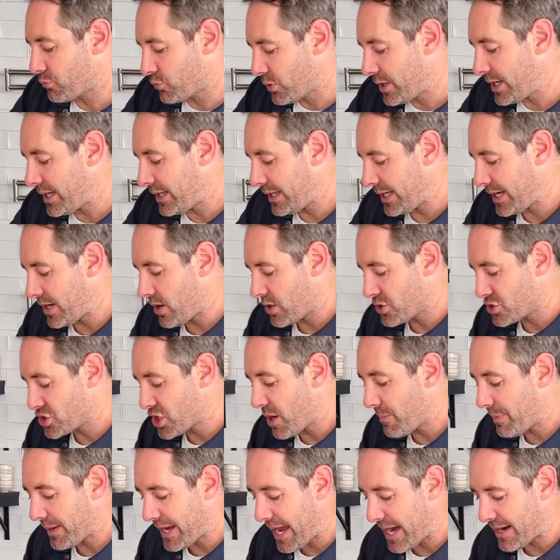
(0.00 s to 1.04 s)
really are
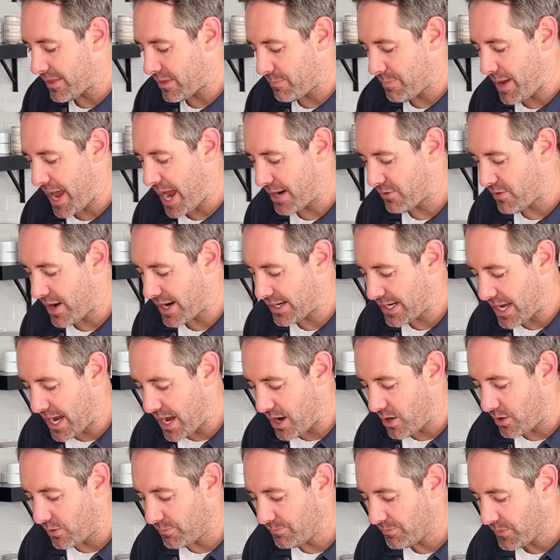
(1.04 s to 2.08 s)
jumping out of the bag right
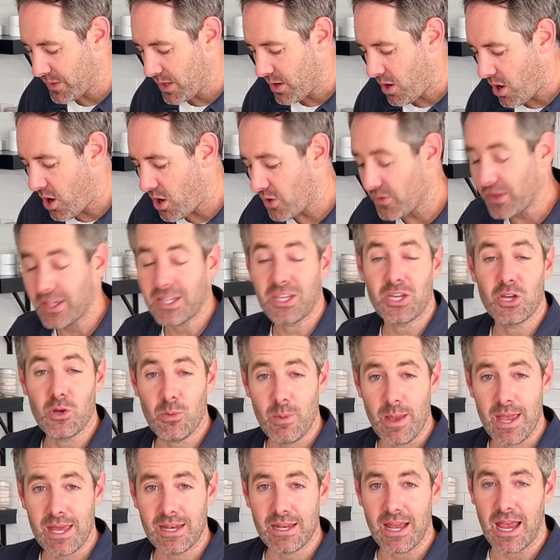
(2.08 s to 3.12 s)
now are the
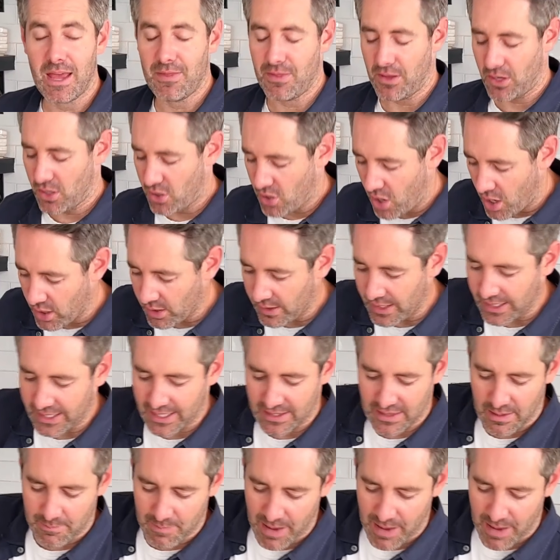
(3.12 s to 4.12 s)
cumin and the garlic and the